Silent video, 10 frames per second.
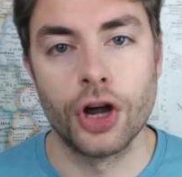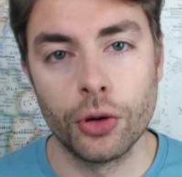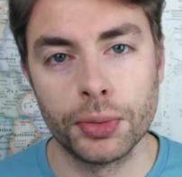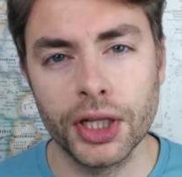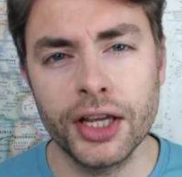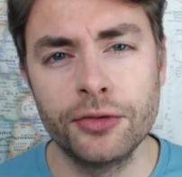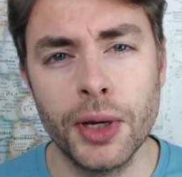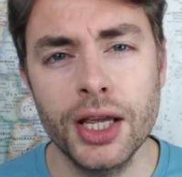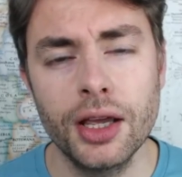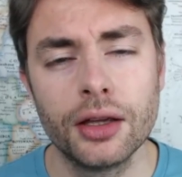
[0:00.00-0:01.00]
Don't believe
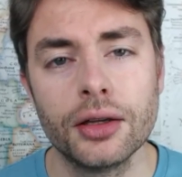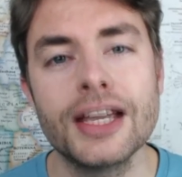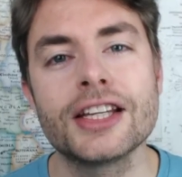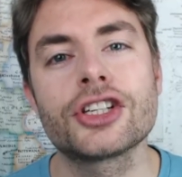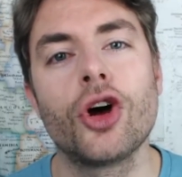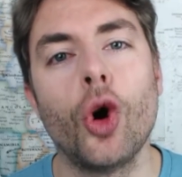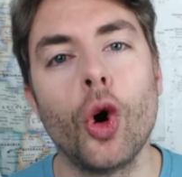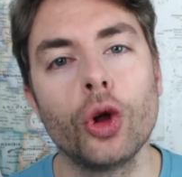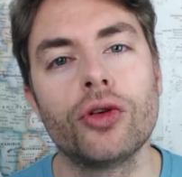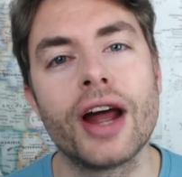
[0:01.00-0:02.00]
me? It's
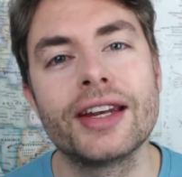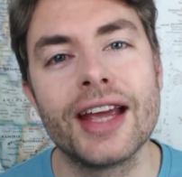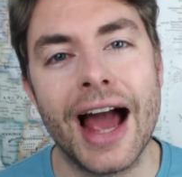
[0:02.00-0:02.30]
already